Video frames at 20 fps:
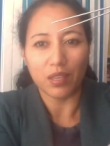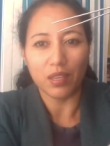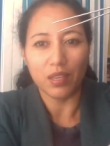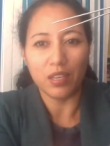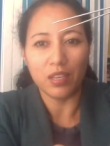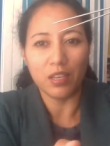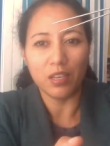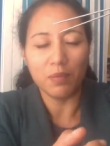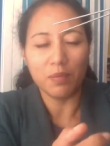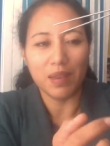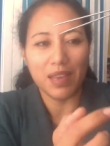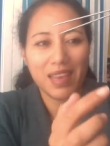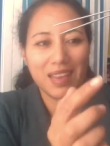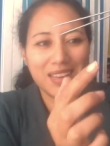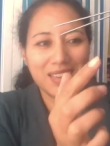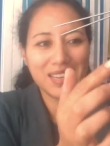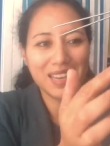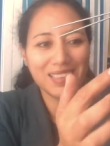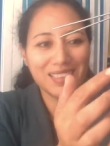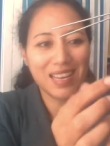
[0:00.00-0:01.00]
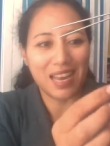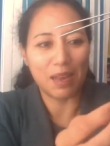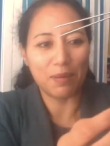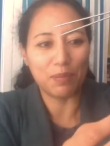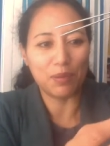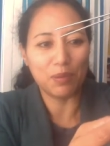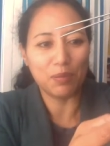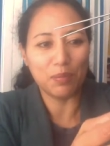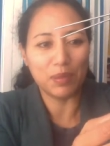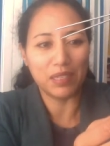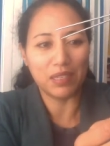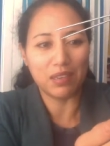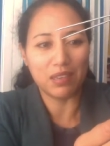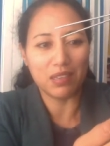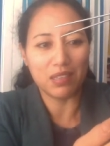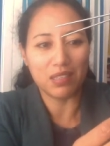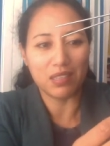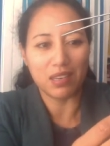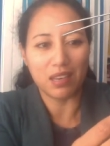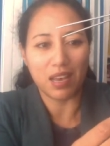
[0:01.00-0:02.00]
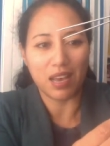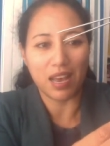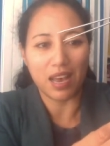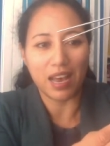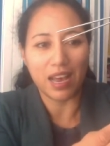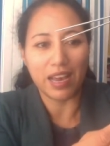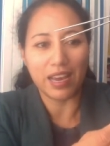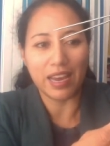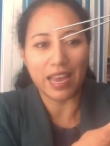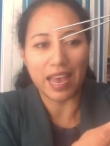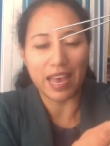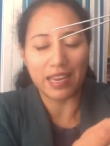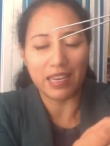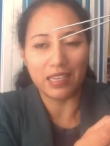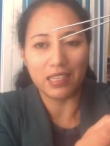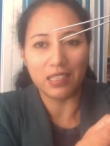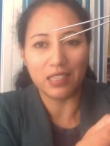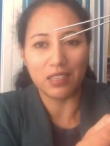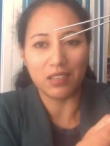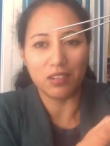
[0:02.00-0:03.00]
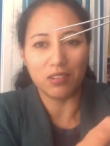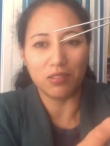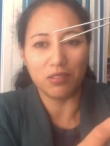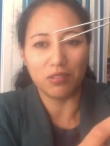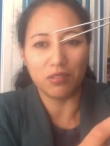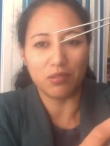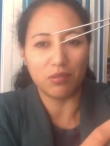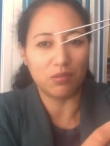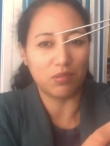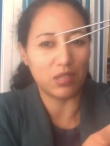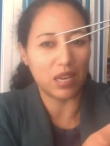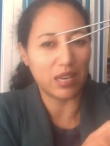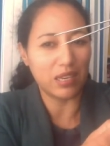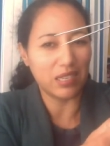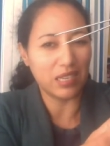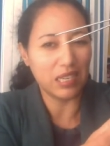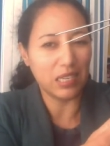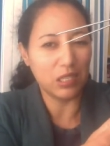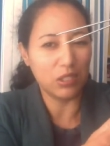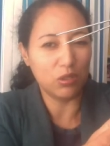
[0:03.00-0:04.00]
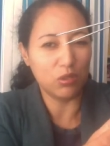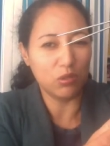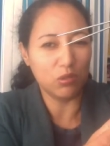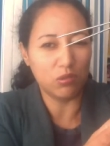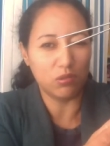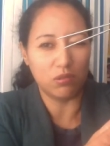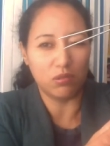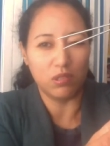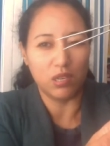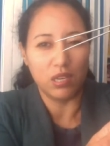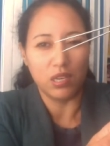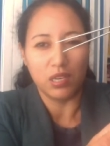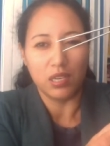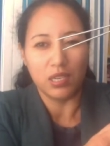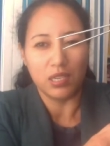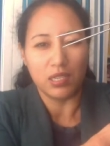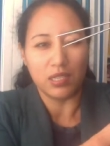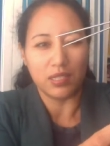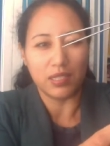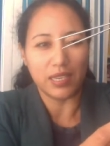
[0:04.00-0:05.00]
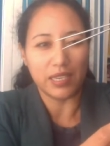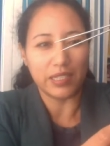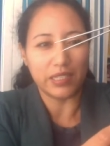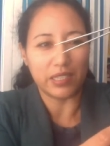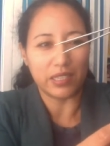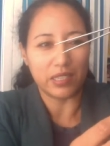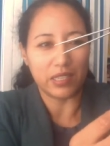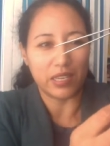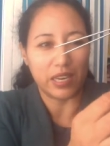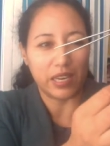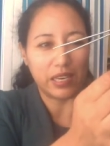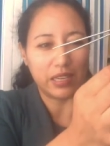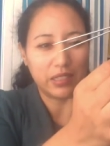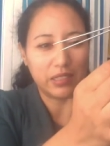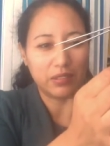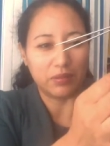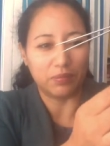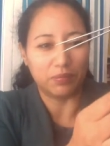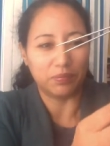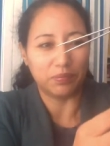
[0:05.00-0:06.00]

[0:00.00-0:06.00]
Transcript: and that happened because I added I think 2 stitches here,